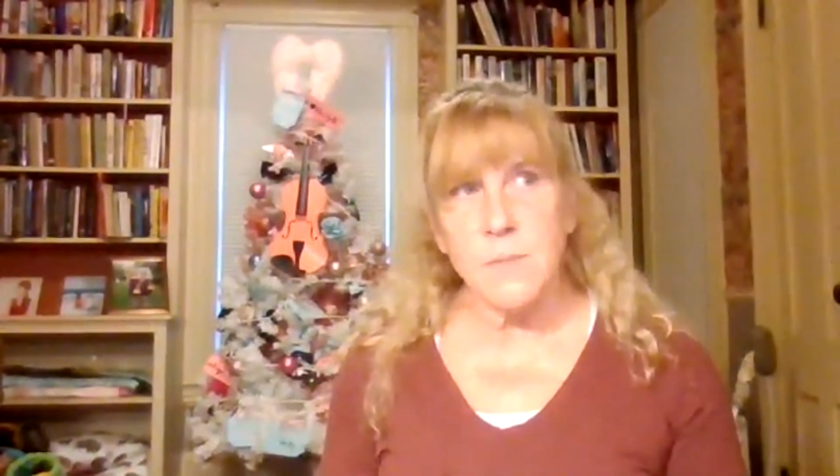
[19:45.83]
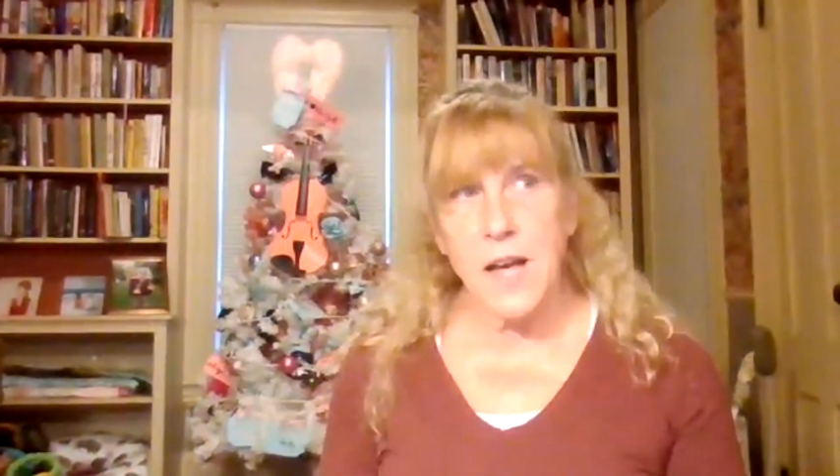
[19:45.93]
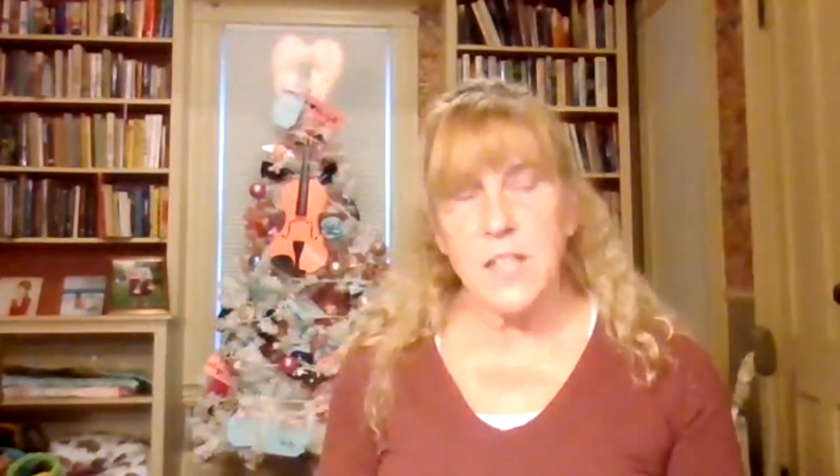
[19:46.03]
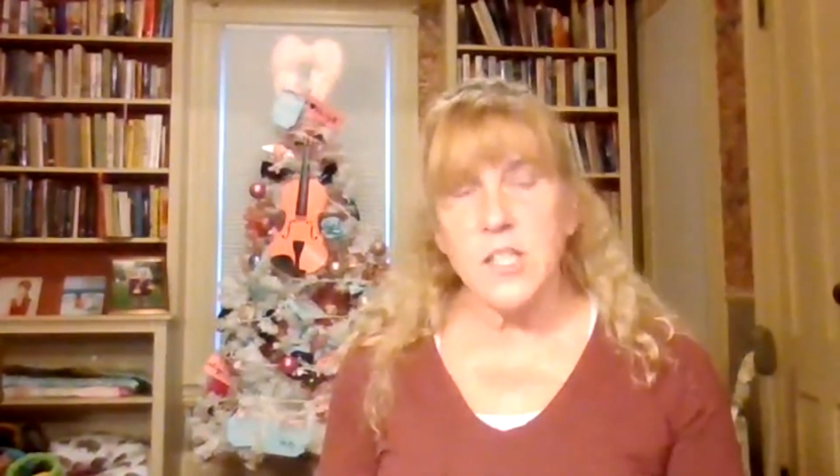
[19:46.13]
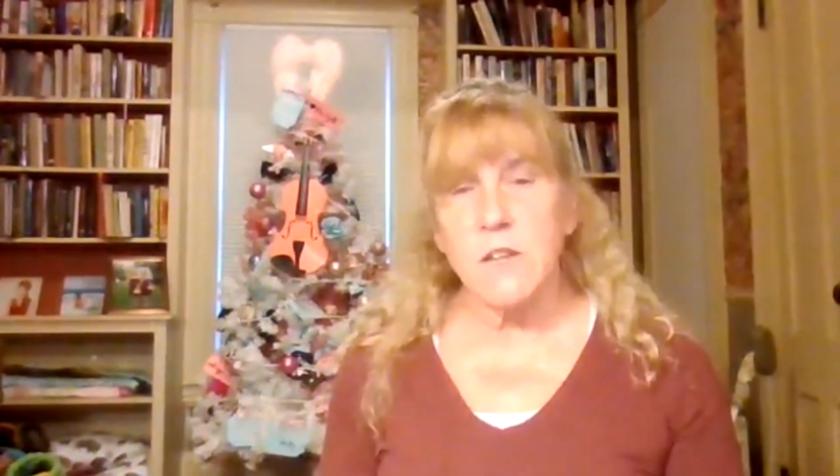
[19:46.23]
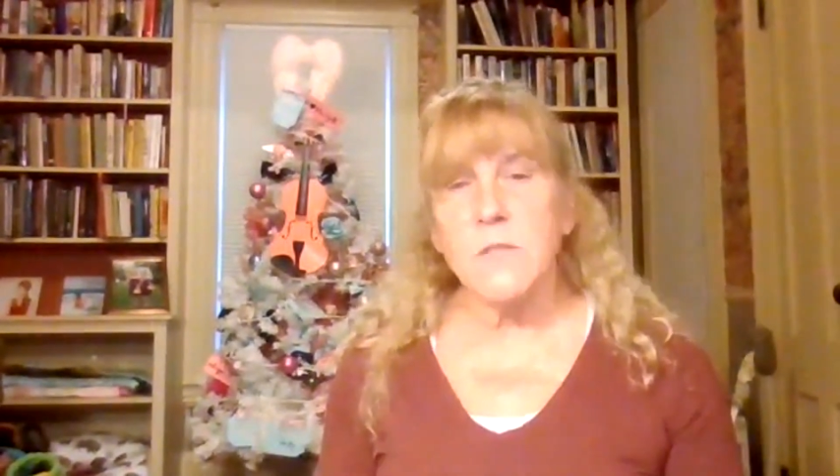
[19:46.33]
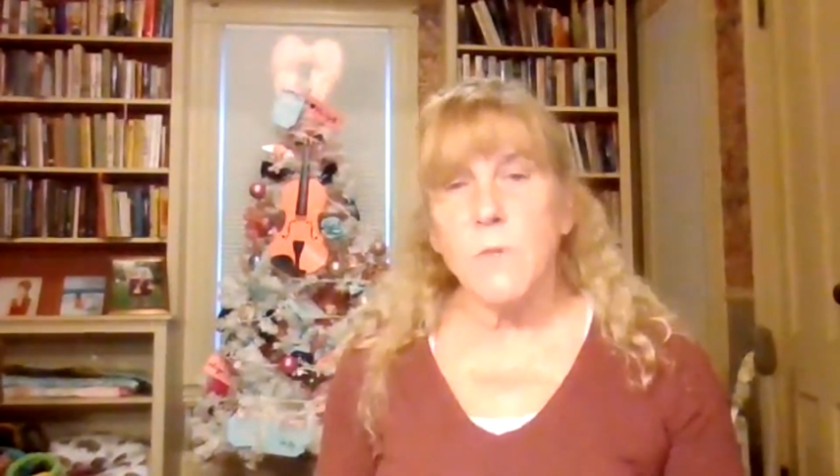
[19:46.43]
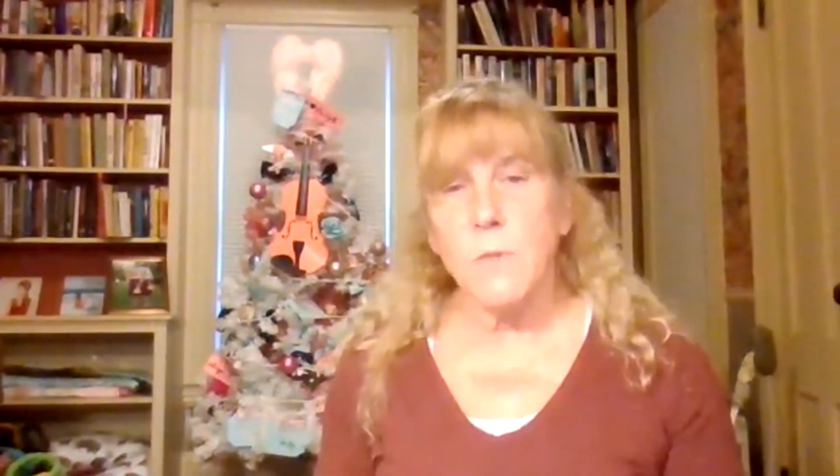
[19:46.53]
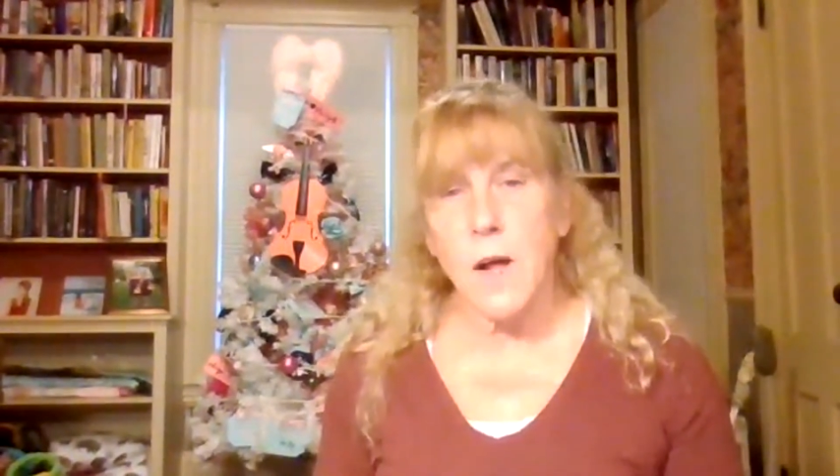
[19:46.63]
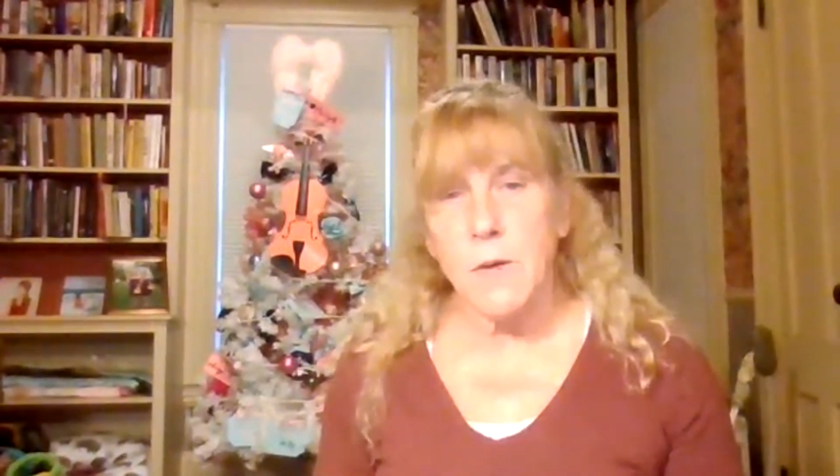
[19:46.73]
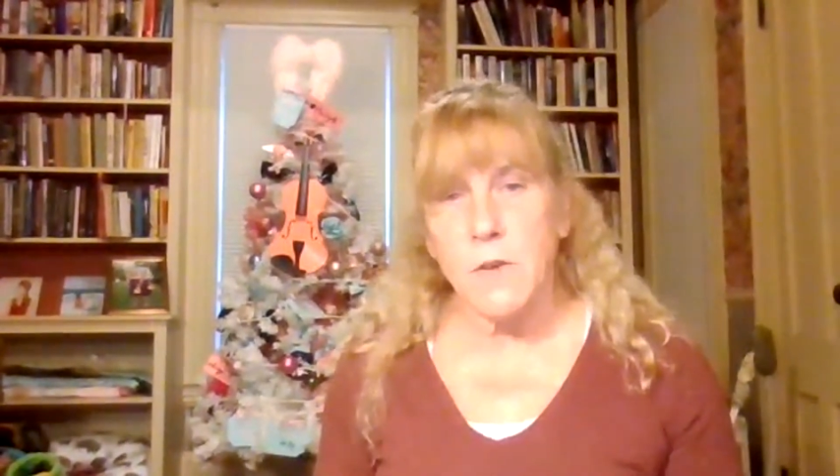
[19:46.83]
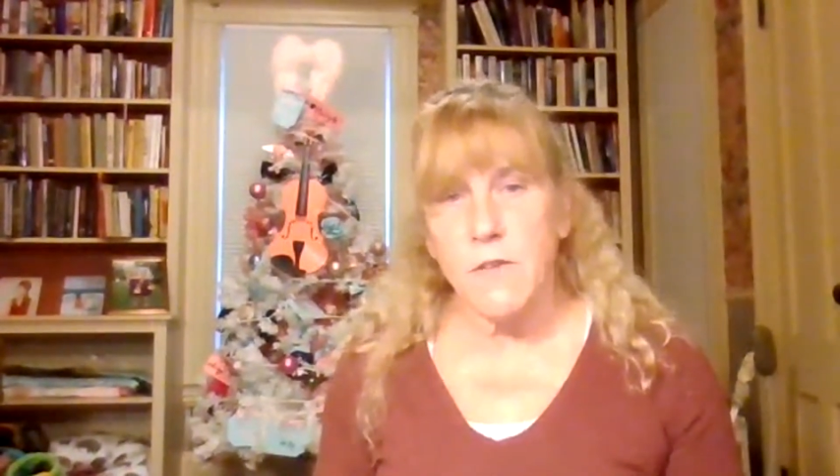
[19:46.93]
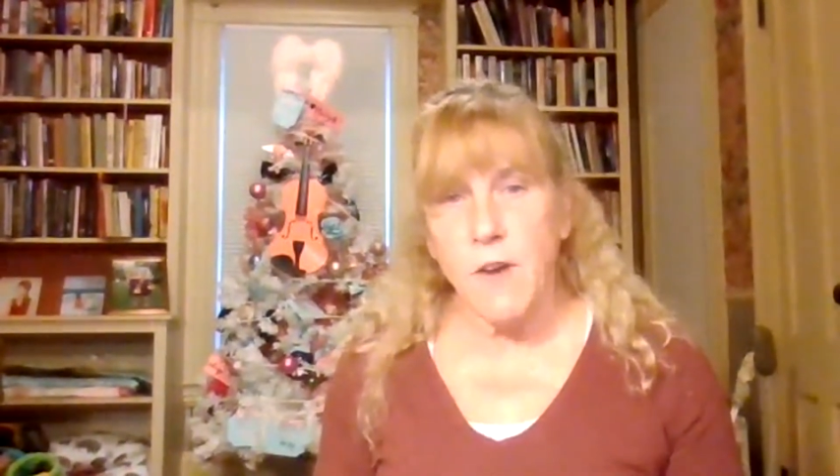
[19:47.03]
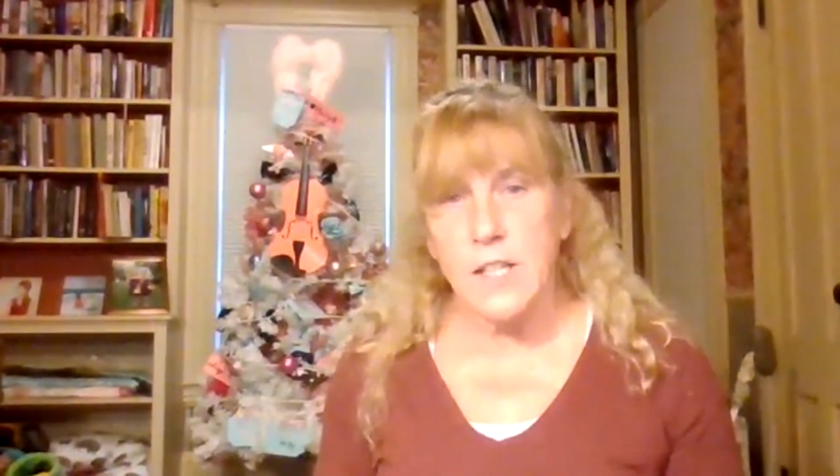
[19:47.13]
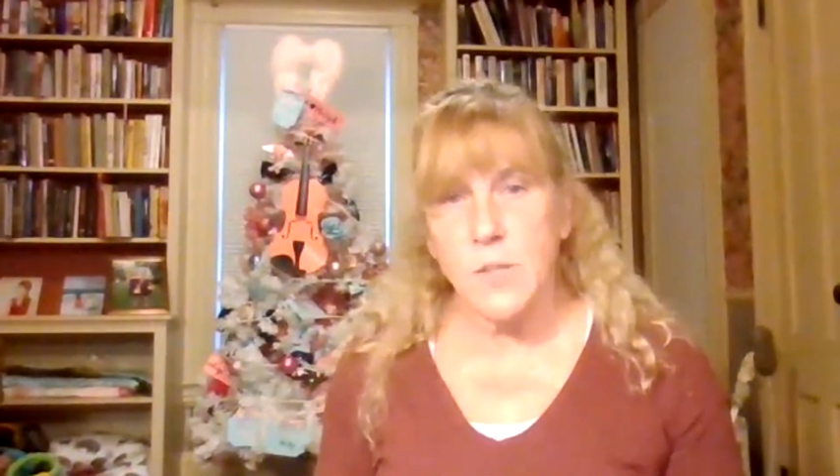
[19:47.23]
past year is when Molly would
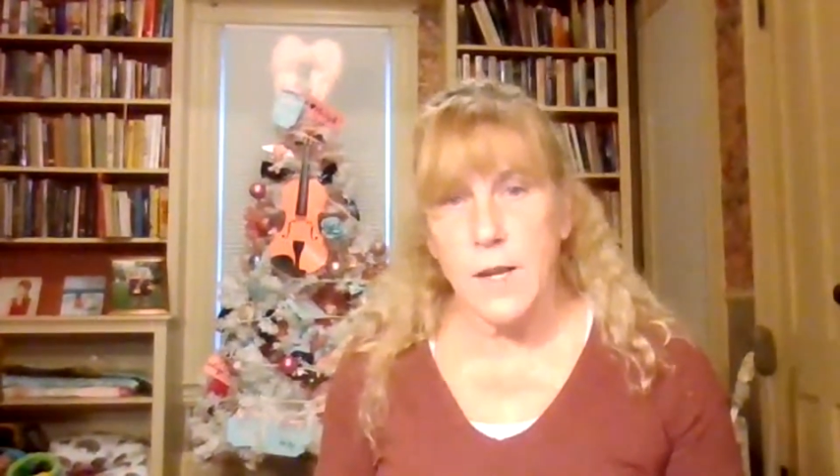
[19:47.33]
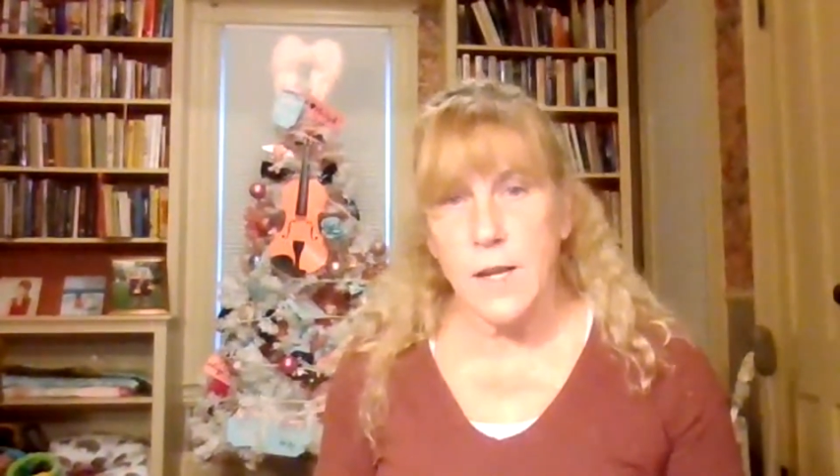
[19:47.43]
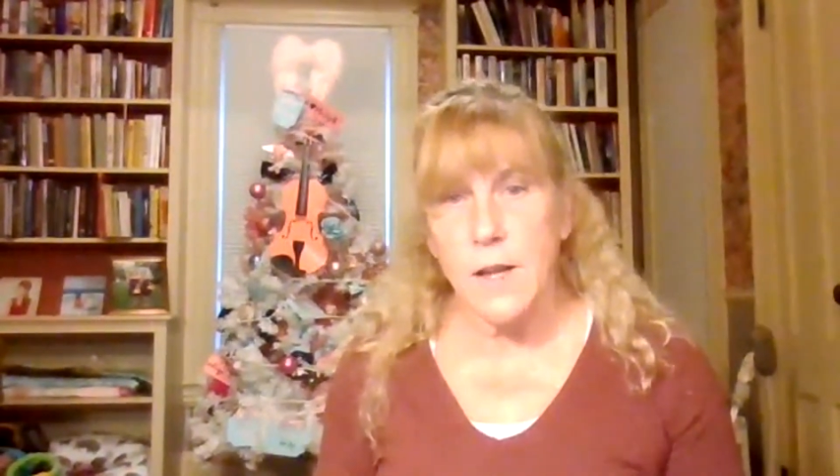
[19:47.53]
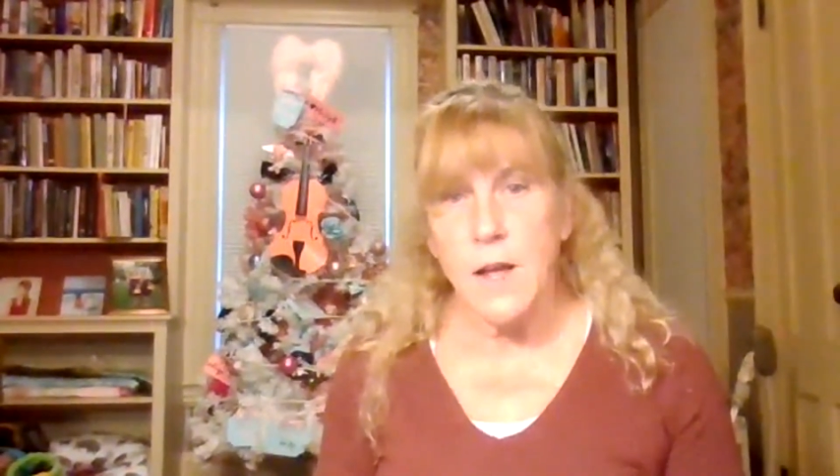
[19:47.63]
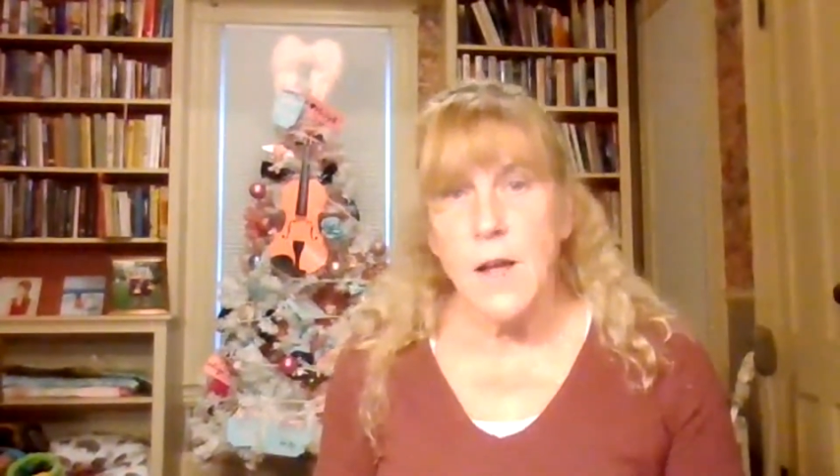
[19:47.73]
have graduated.